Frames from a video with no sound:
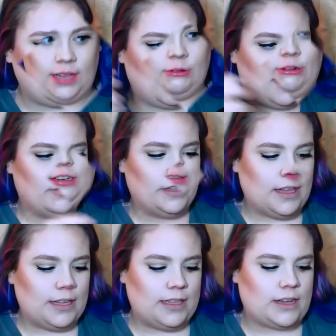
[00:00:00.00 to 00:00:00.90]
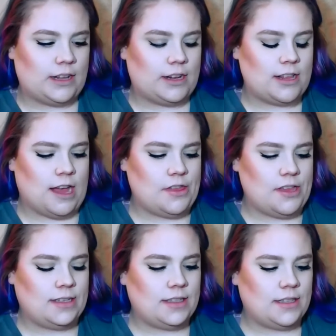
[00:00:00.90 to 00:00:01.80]
color, I really like this color a
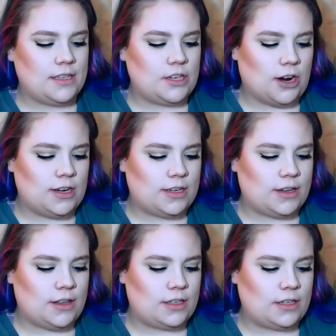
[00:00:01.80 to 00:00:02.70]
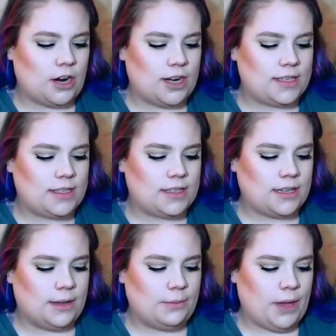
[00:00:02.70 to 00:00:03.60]
lot. This is the
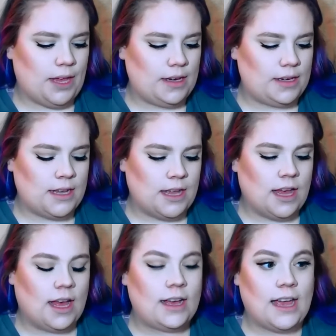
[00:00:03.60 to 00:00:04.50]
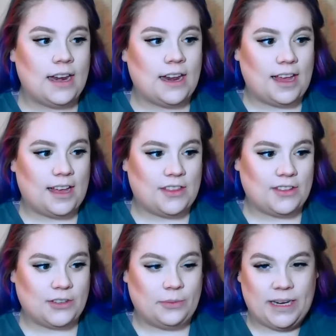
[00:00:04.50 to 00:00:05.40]
Tartist Lip Paint. Again, I
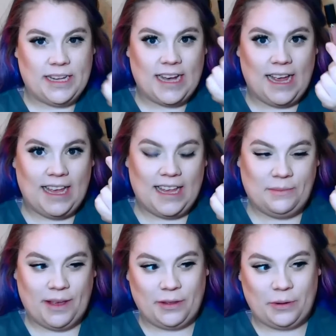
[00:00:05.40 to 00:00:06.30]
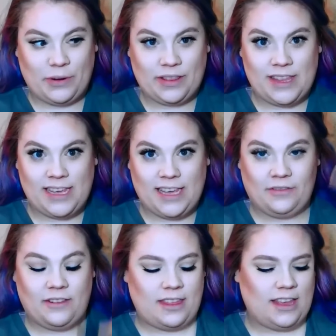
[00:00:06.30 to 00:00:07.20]
got this little mini guy in my little birthday
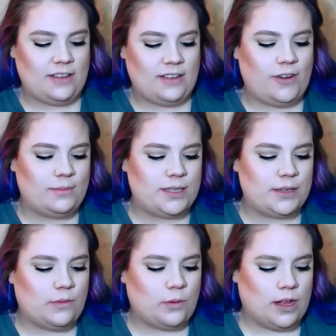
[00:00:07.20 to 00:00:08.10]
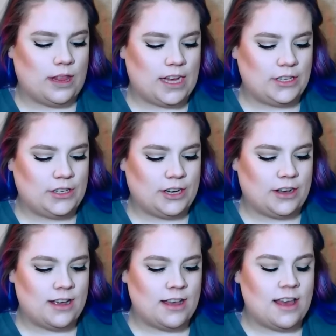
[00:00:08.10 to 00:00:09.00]
gift thing from Sephora last
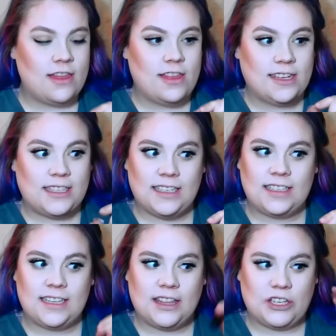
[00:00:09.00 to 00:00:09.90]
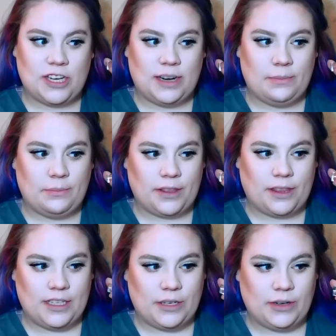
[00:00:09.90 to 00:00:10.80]
year. This is in the shade
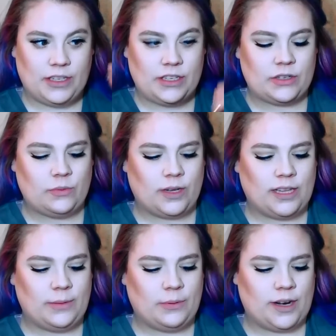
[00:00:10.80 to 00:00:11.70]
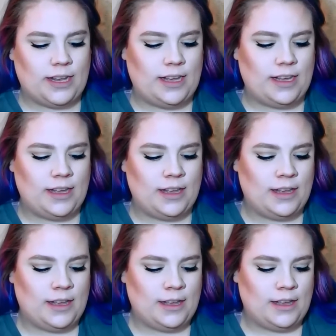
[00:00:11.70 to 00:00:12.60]
Birthday Suit. It's just a really pretty,